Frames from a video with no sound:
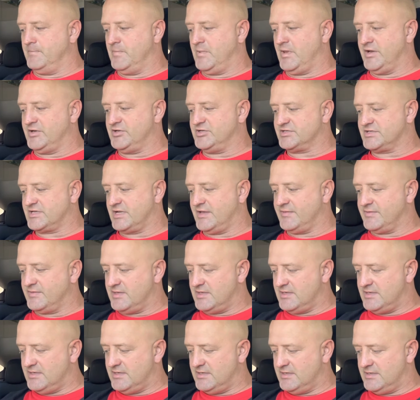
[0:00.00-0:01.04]
I just got
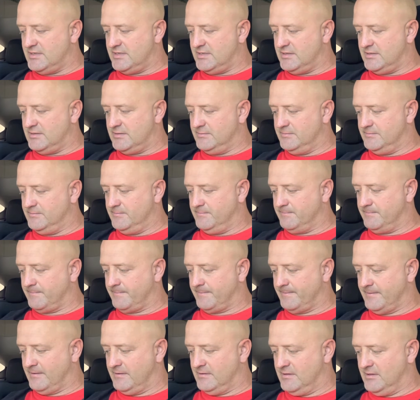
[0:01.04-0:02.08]
the
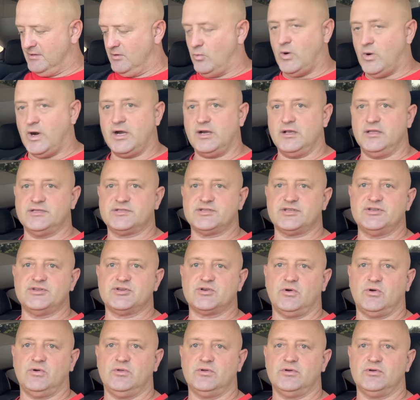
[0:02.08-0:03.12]
wireless
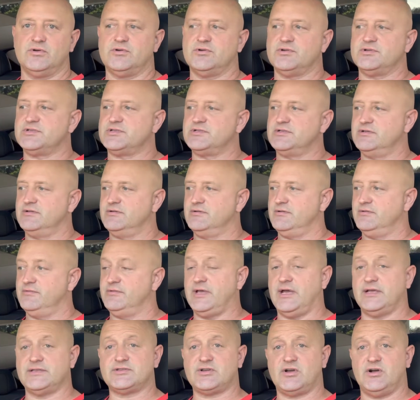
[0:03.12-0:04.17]
controllers.
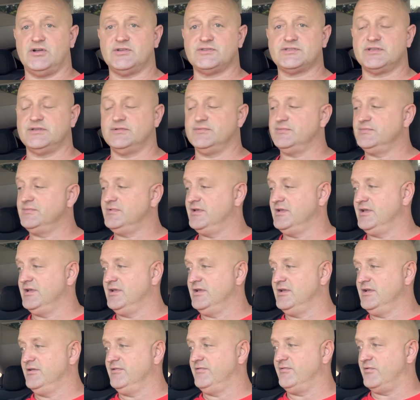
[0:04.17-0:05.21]
That's awesome
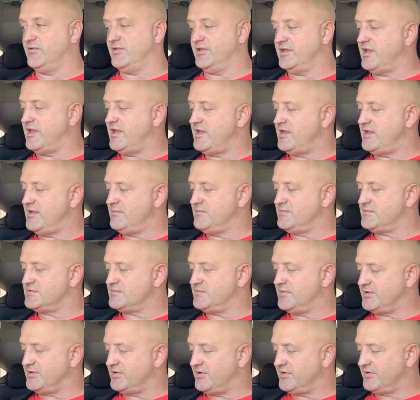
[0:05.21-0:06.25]
for the games.
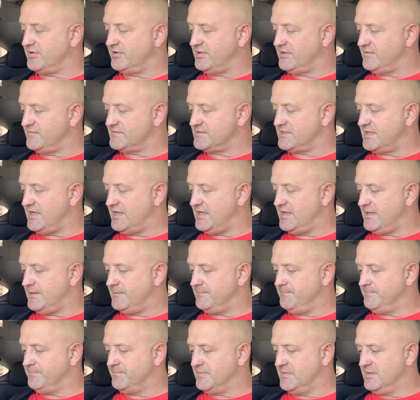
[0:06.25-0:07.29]
My daughter loves that.
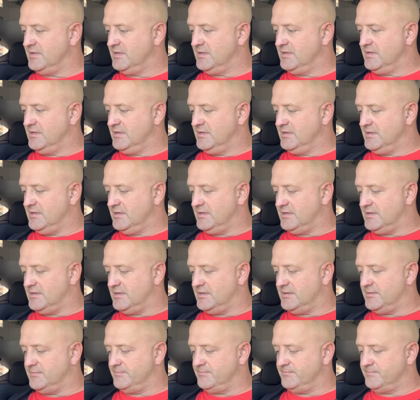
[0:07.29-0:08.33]

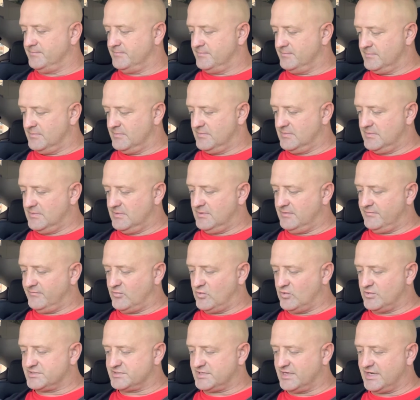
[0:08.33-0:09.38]
Of
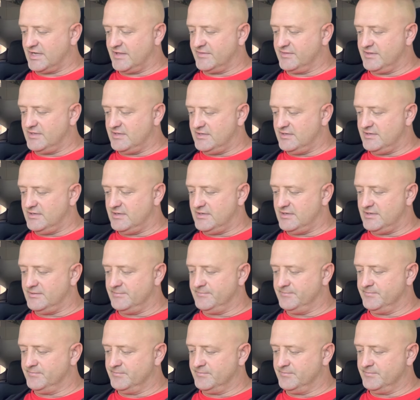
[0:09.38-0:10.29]
course I got the